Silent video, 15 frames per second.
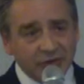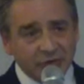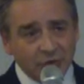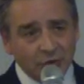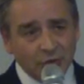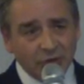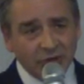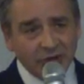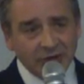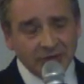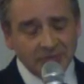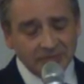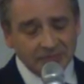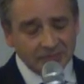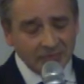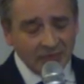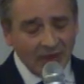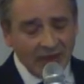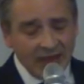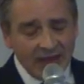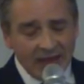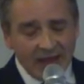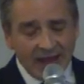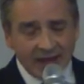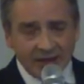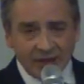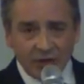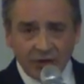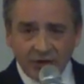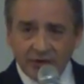school girl. And
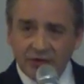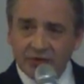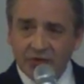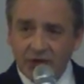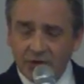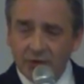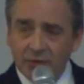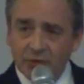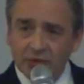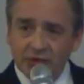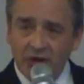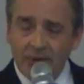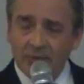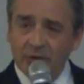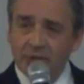he got into terrible trouble